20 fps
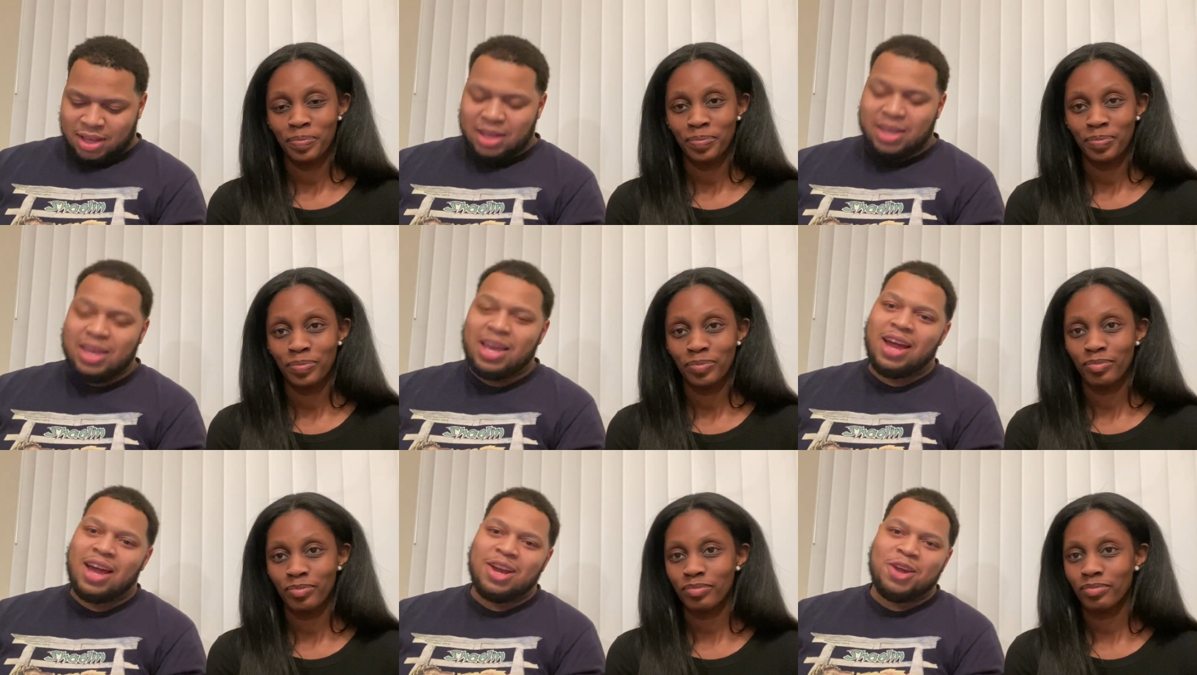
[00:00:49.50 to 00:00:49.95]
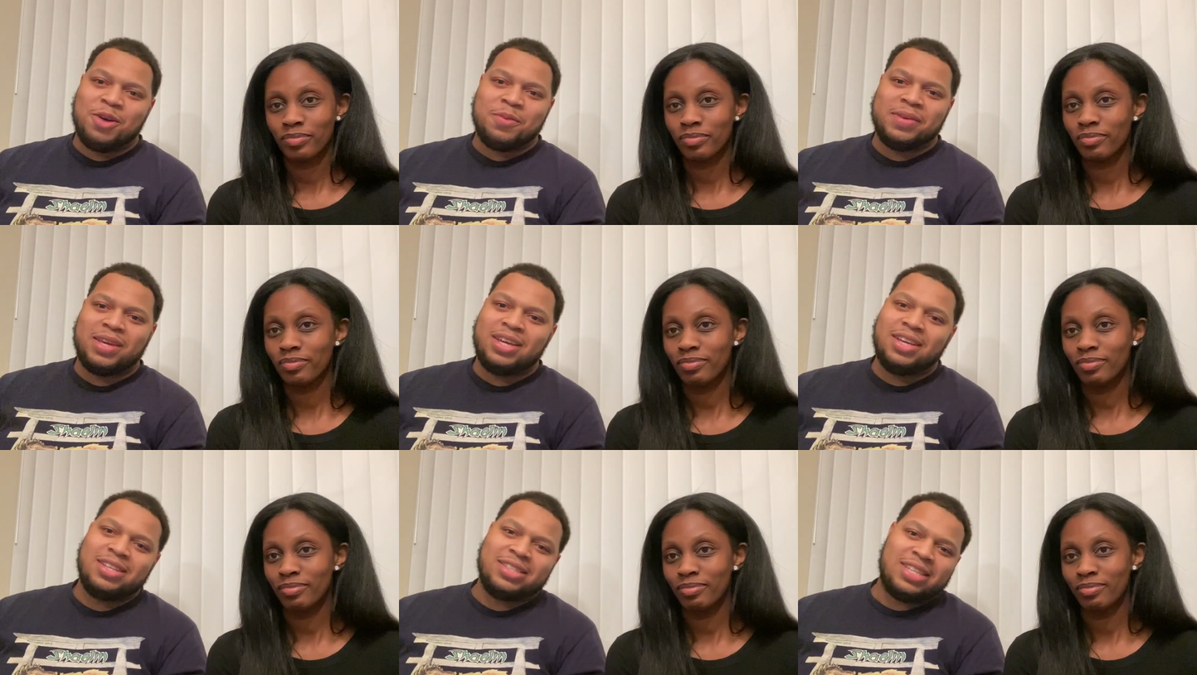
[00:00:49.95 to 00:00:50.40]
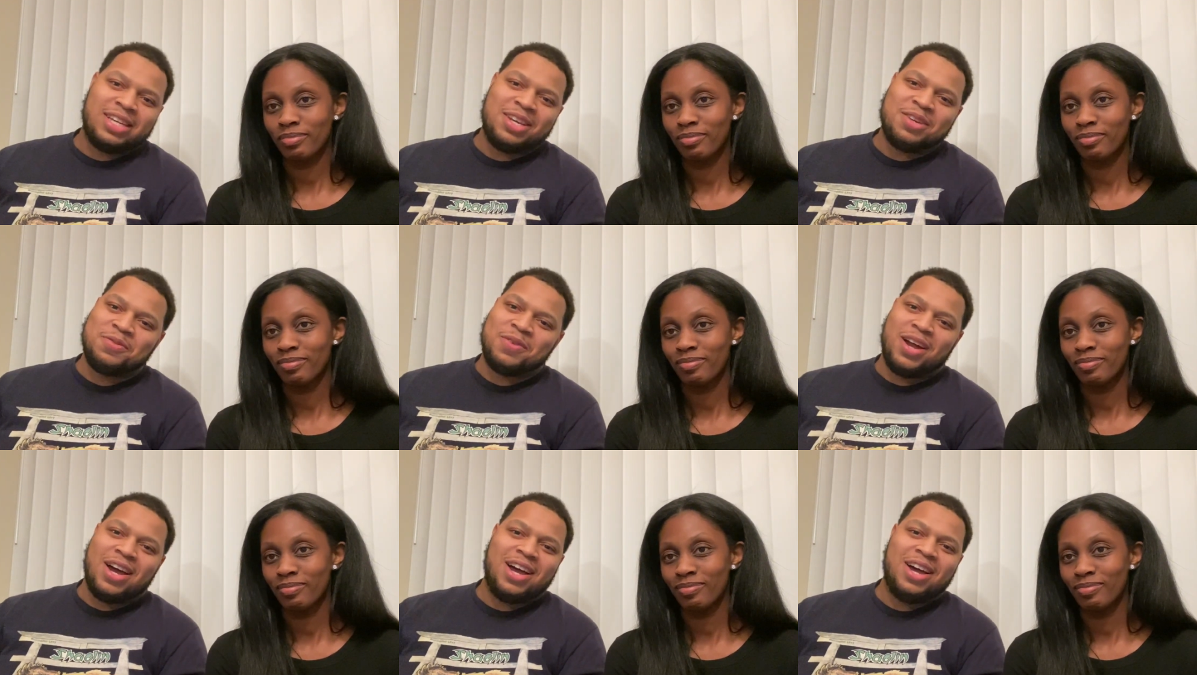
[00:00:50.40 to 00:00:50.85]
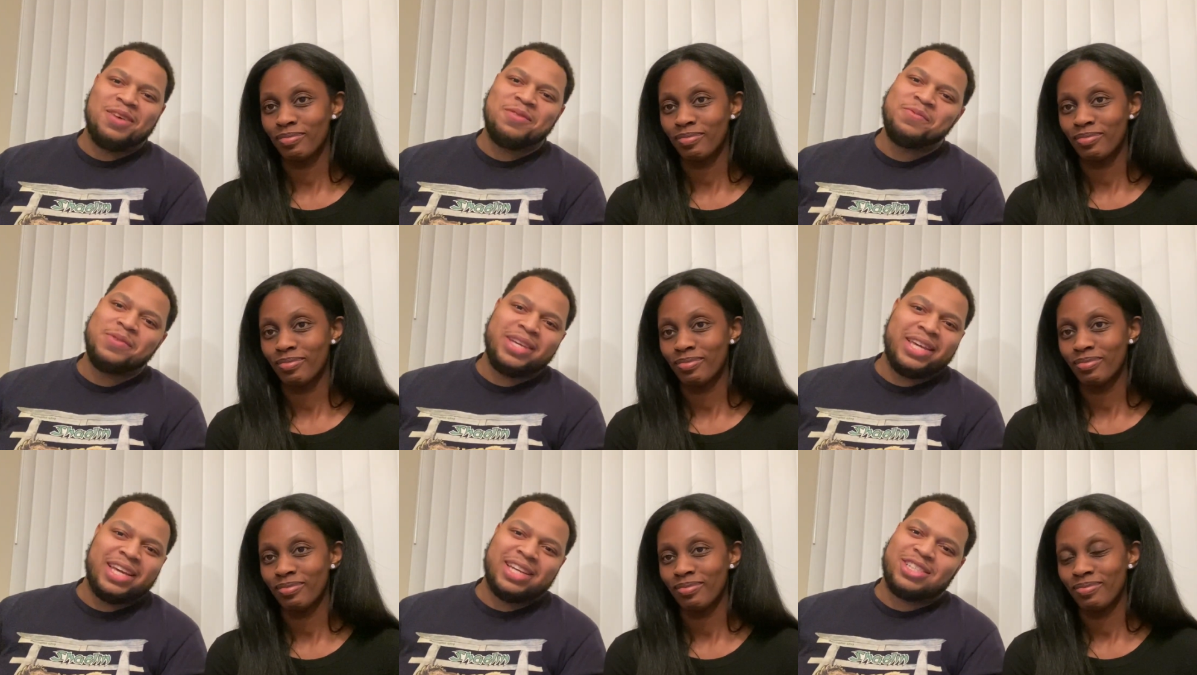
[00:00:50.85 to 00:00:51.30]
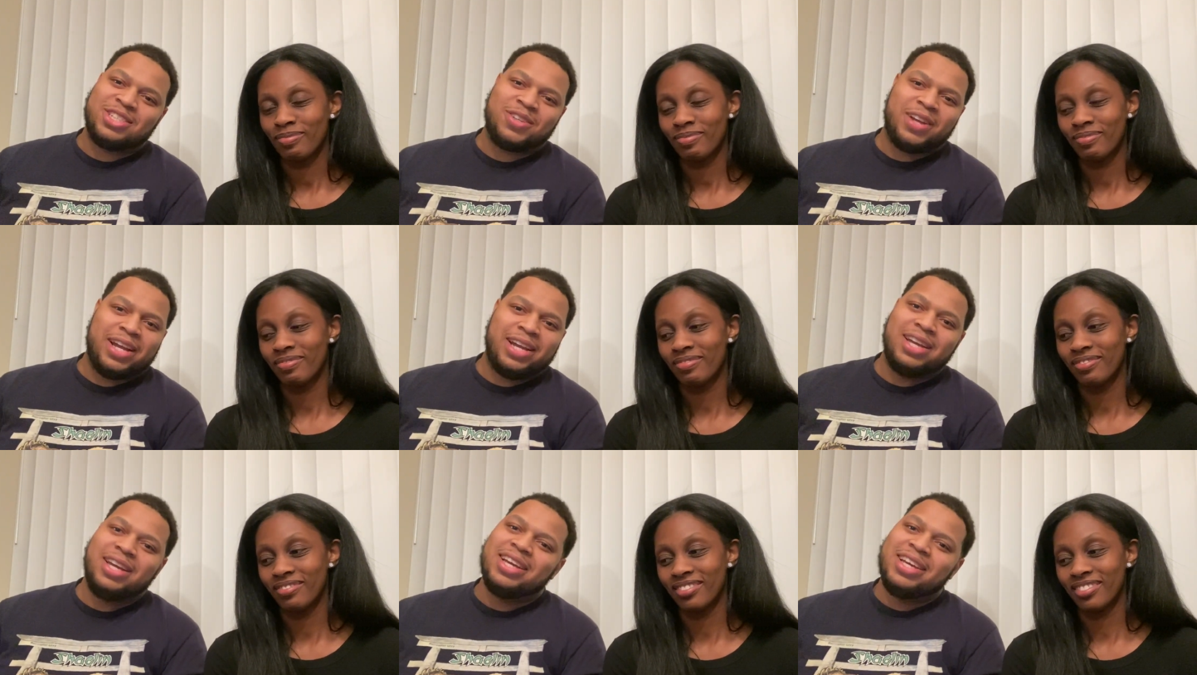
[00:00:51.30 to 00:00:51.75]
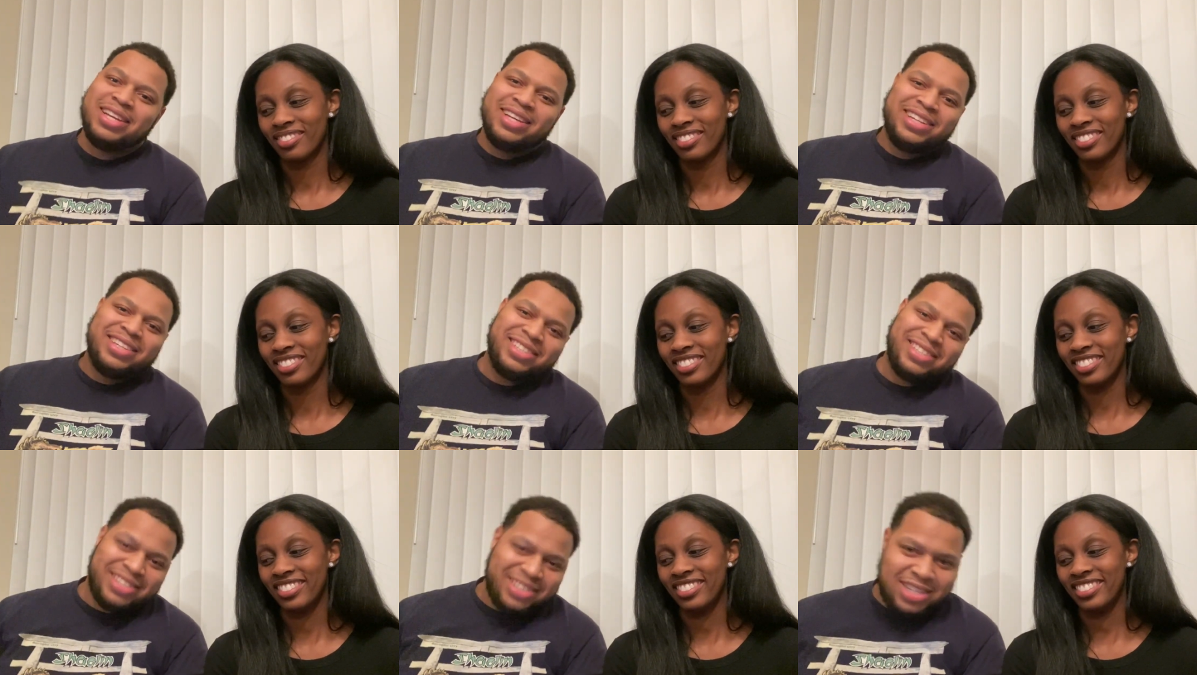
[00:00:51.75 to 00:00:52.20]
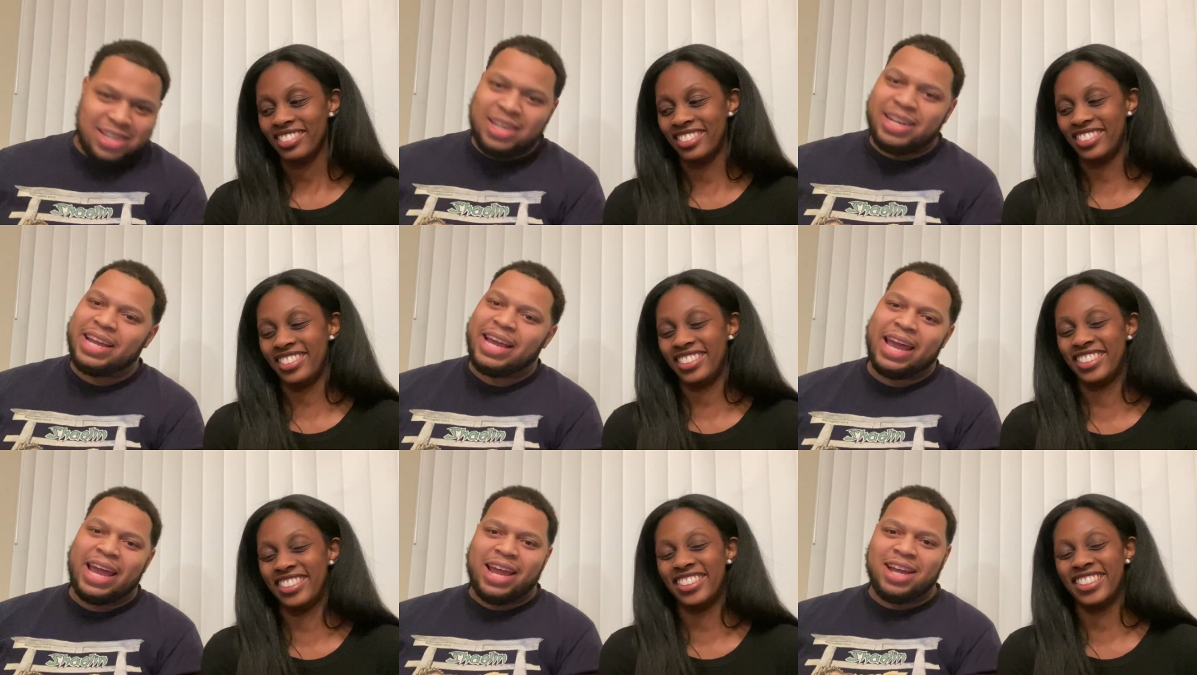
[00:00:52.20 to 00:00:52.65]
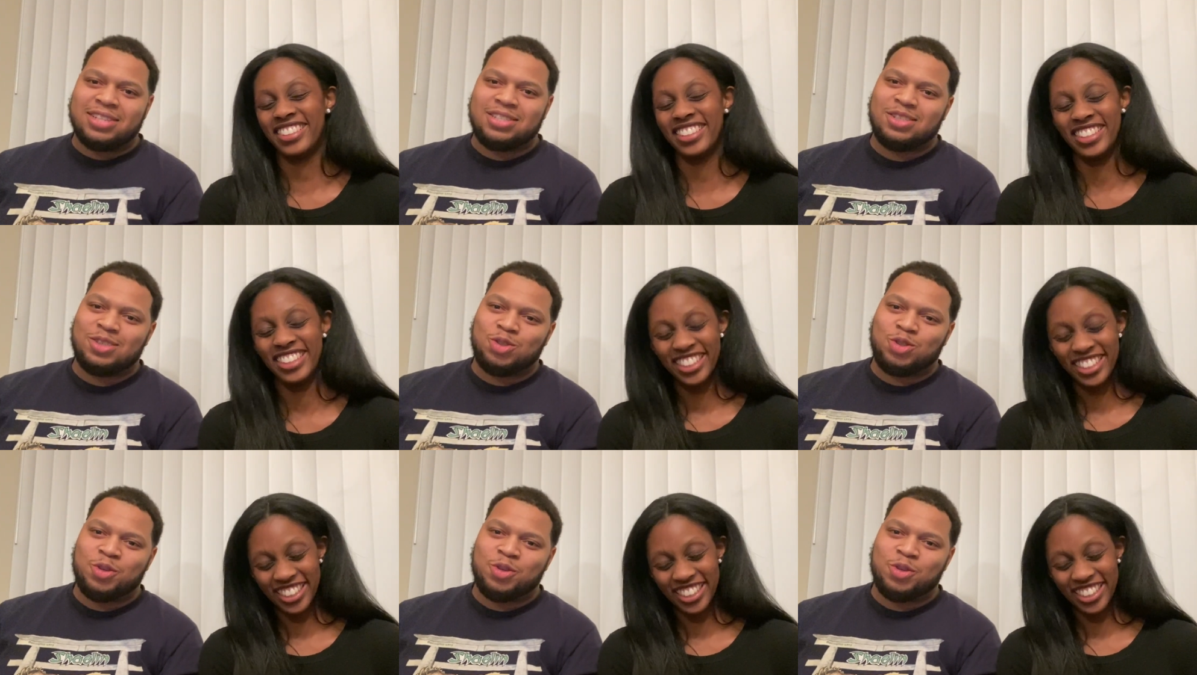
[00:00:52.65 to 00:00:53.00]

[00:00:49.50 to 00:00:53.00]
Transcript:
Speaker 1: Y'all know me, Team Rob. We get straight to the answers.